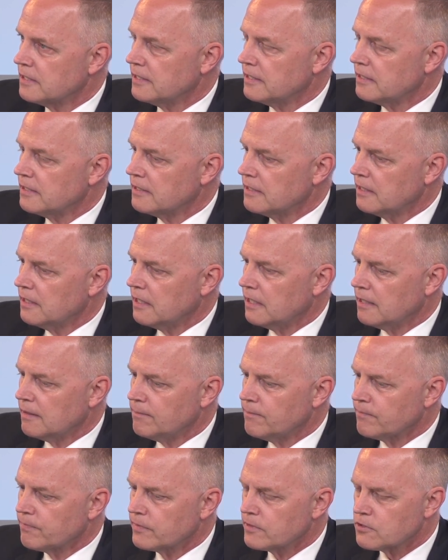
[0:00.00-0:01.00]
And
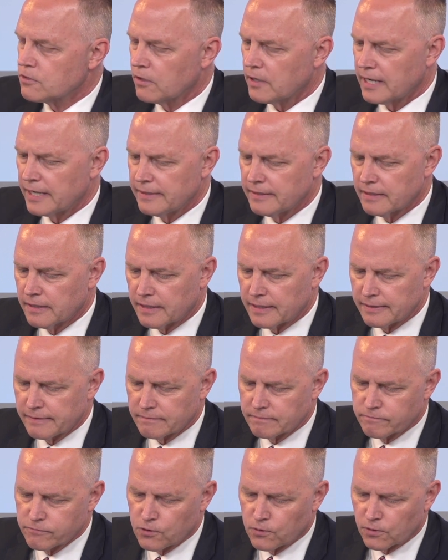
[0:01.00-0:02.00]
so I,
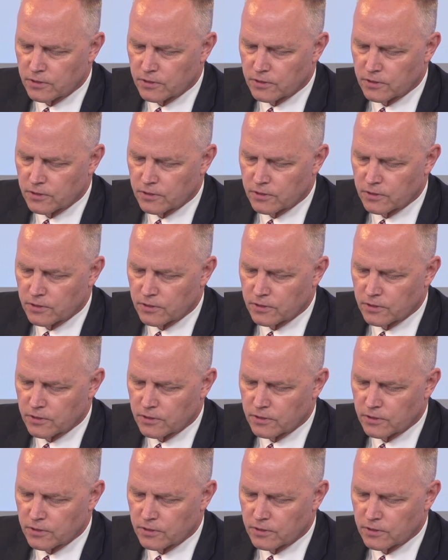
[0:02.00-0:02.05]
of